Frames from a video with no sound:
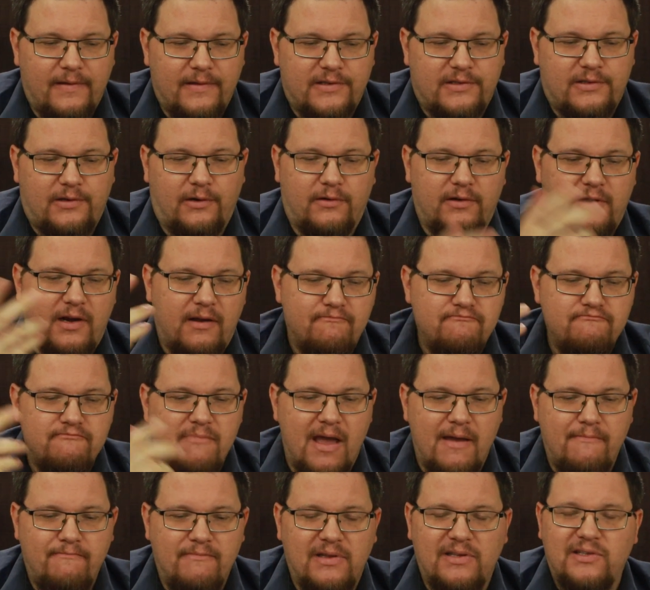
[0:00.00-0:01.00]
Certain
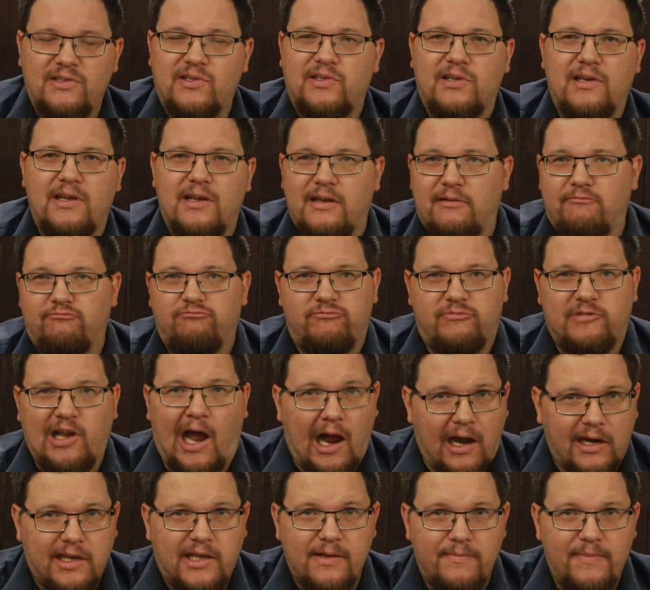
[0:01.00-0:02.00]
amendments and
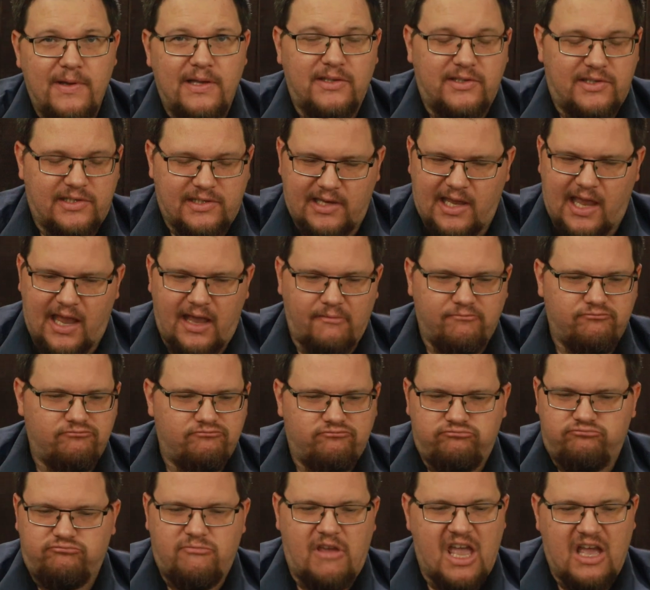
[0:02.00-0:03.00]
documents, can't,
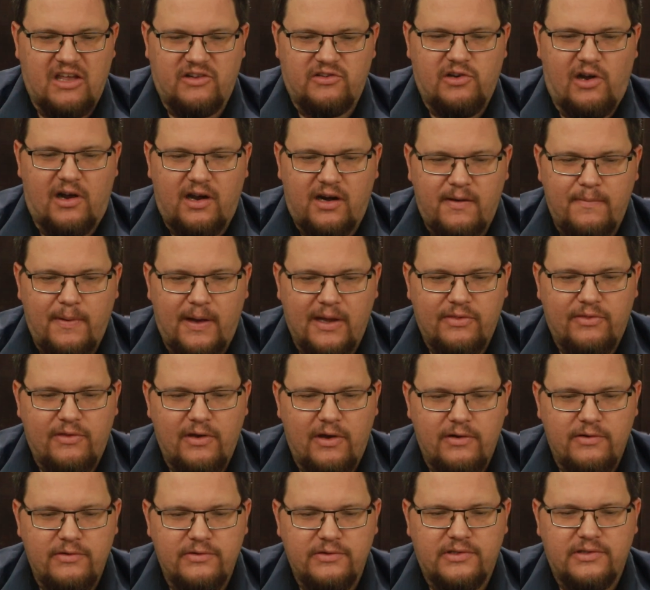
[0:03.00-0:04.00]
can't talk about
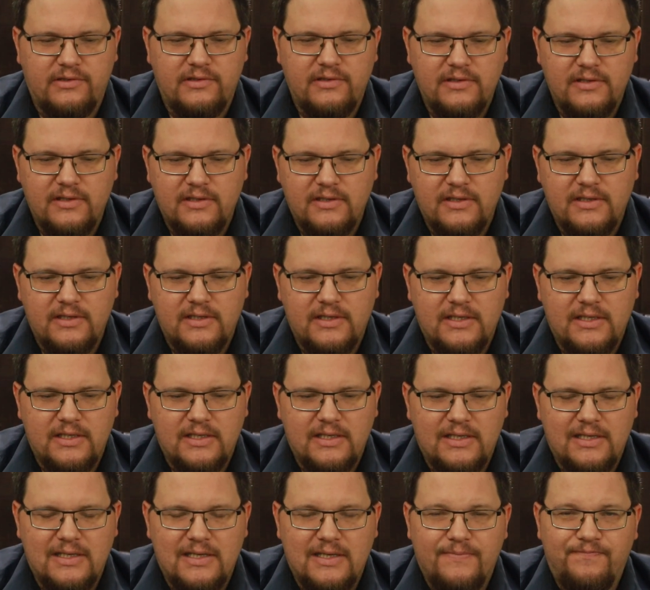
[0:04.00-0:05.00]
those.
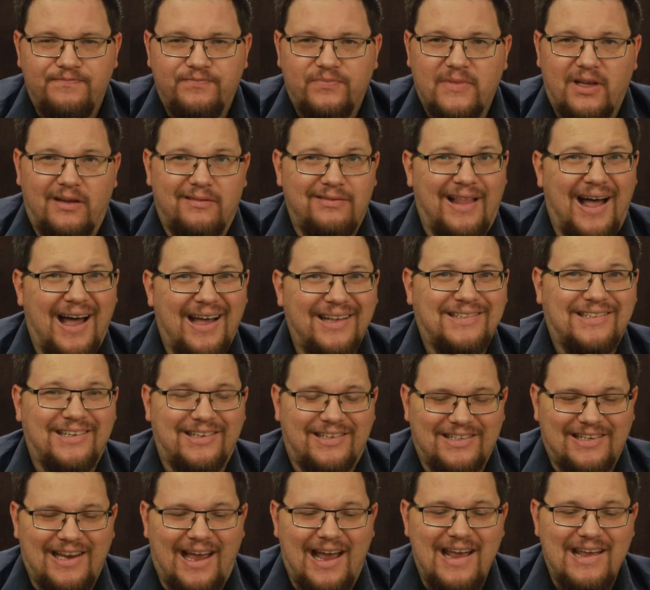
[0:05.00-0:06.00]
Lots
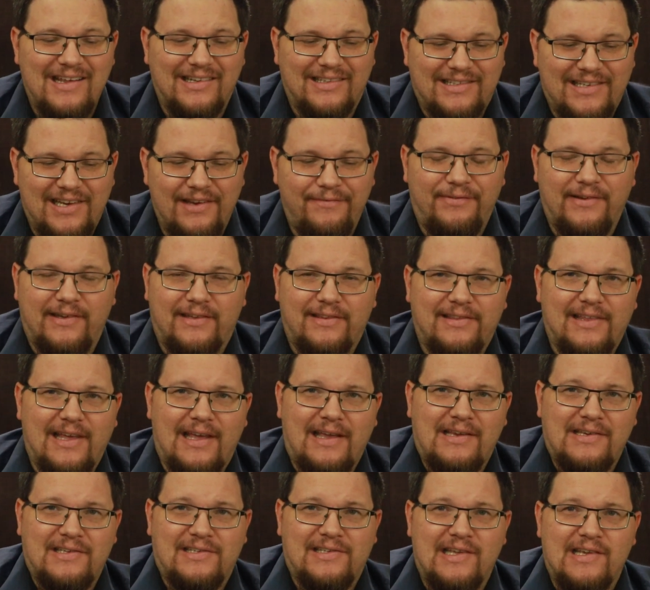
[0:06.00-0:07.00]
of scientific
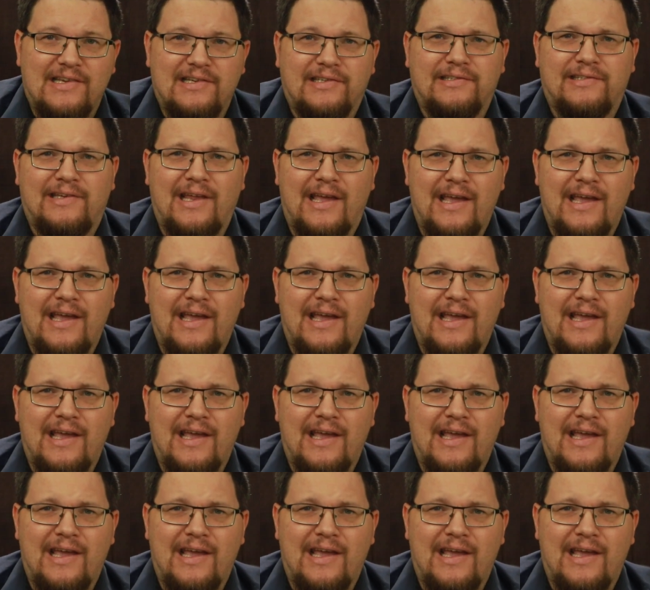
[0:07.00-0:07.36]
things these